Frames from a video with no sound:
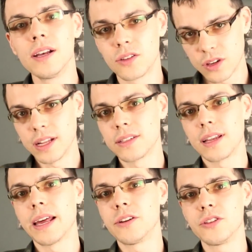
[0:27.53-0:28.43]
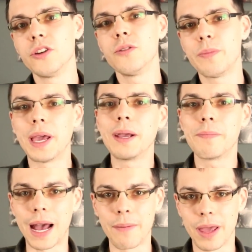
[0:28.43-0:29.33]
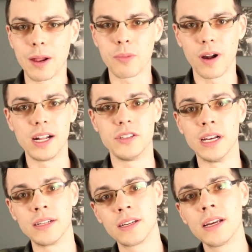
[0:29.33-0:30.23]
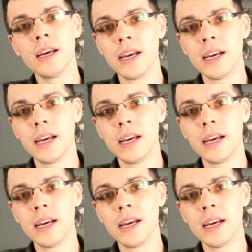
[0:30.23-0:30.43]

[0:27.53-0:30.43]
Scott Snyder's new big Batman project.